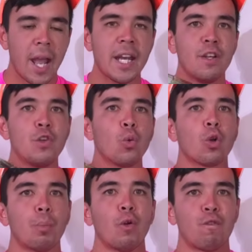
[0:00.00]
And if you were
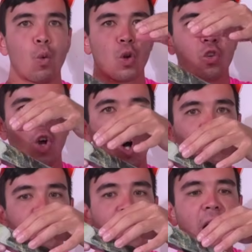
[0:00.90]
to put force
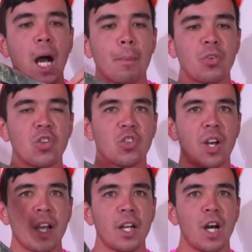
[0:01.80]
on the opposite
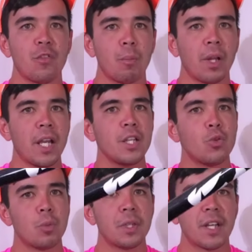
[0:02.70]
side of the blade, you
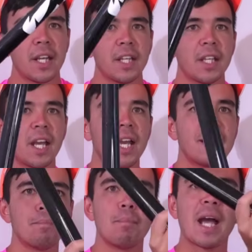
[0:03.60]
would be taking
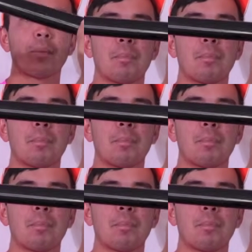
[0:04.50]
a back